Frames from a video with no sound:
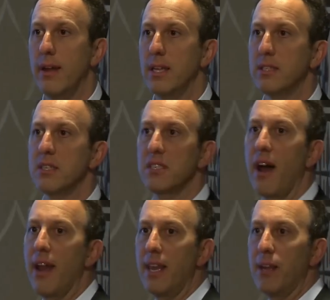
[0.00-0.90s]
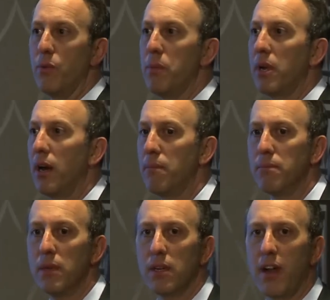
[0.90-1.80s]
in society, and we
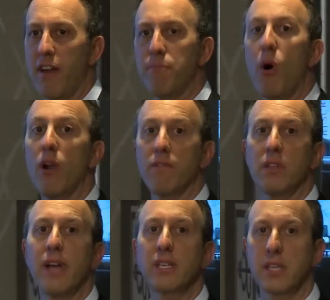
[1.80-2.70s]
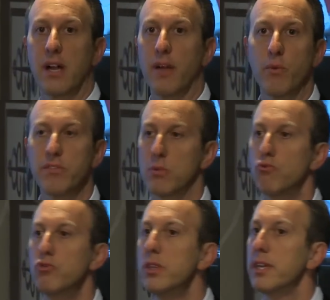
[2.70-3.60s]
become kind of part of the lexicon. We have
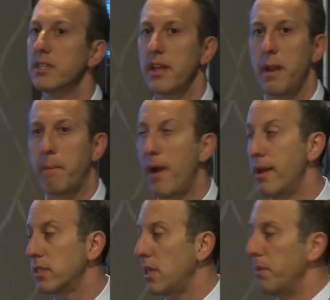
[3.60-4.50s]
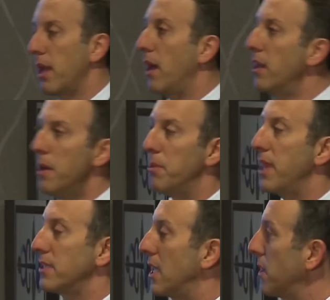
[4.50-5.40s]
some really exciting products coming out, but
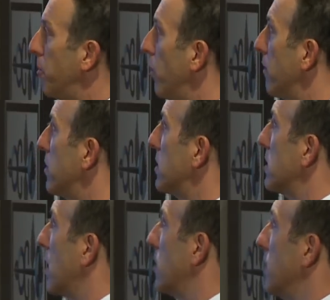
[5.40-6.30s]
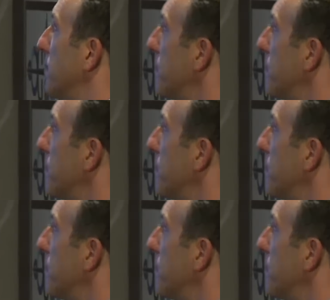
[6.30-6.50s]
that's not the point of this discussion.